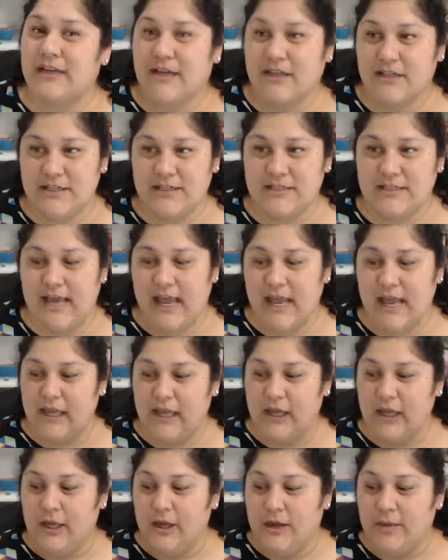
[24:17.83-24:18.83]
Not just that,
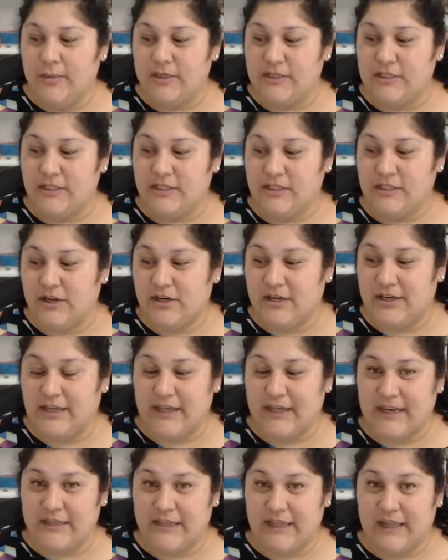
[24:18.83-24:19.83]
but she started
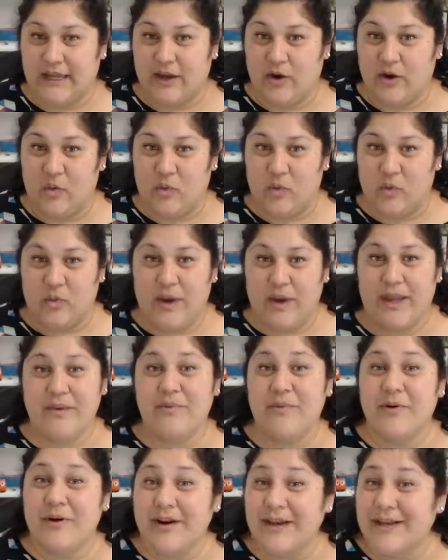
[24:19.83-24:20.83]
getting like way
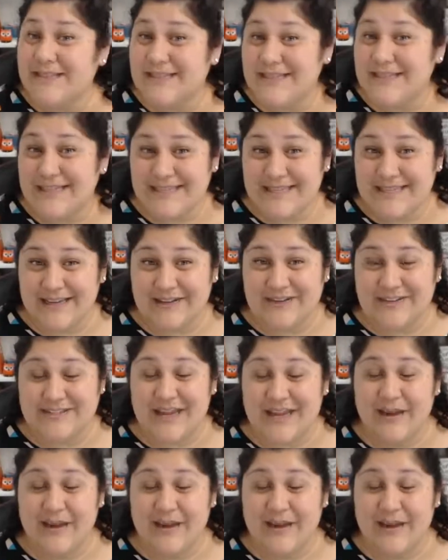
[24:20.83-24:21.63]
more Etsy sales.